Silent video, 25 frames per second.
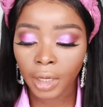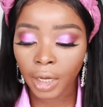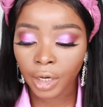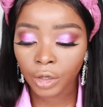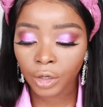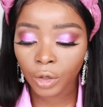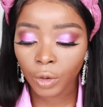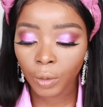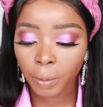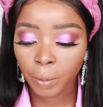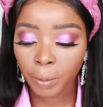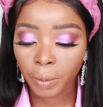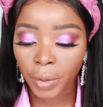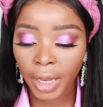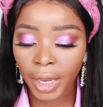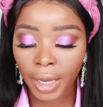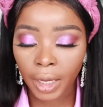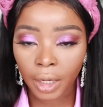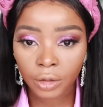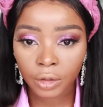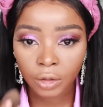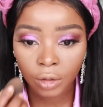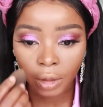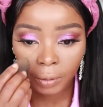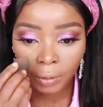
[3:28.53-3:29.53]
I don't
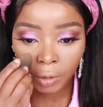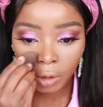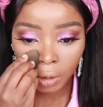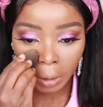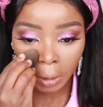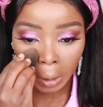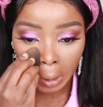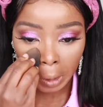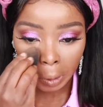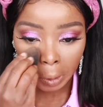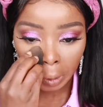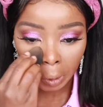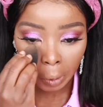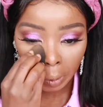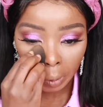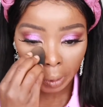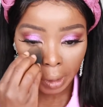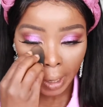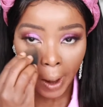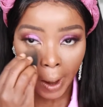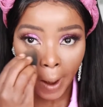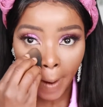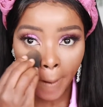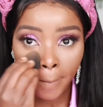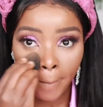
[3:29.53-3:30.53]
bake, so I'm just going to do
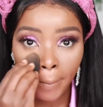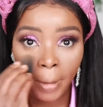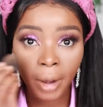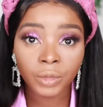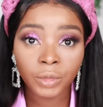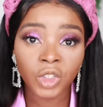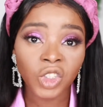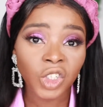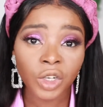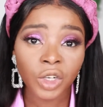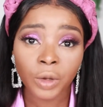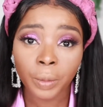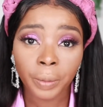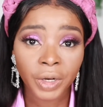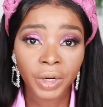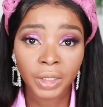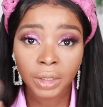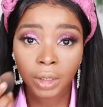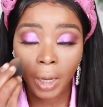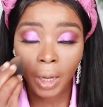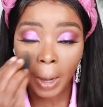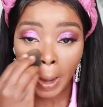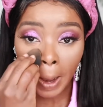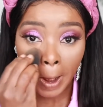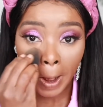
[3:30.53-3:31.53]
that. I'm just going to
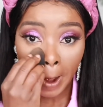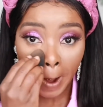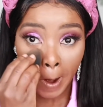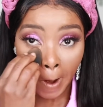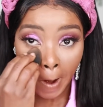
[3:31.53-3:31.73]
press it in.